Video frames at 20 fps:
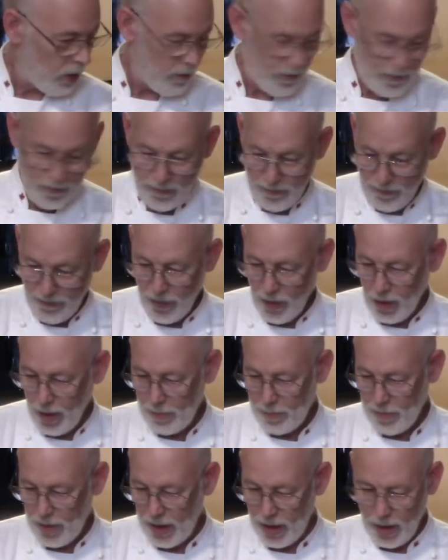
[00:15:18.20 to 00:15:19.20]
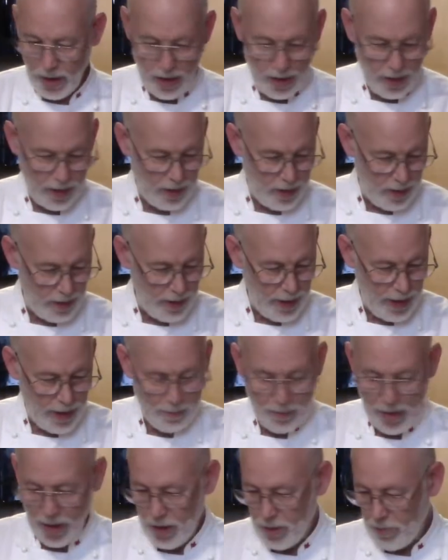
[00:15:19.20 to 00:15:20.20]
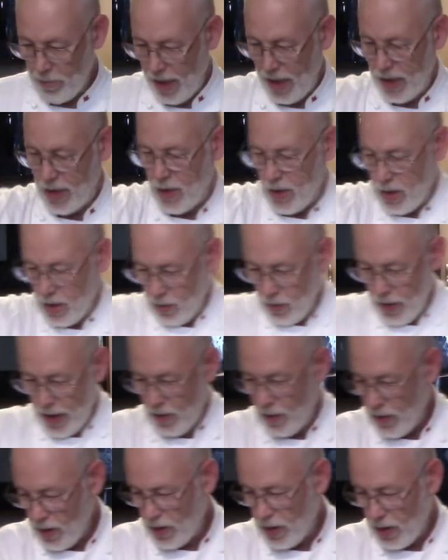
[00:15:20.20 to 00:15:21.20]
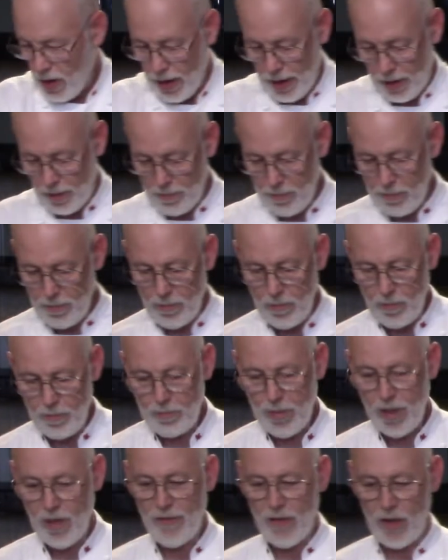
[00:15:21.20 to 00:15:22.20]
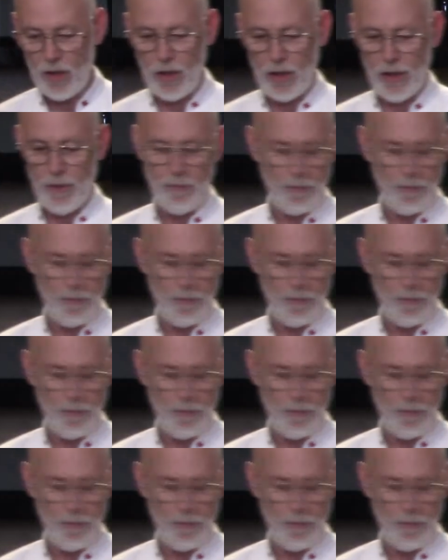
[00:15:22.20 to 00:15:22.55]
fill up the empty spaces around the side perfectly.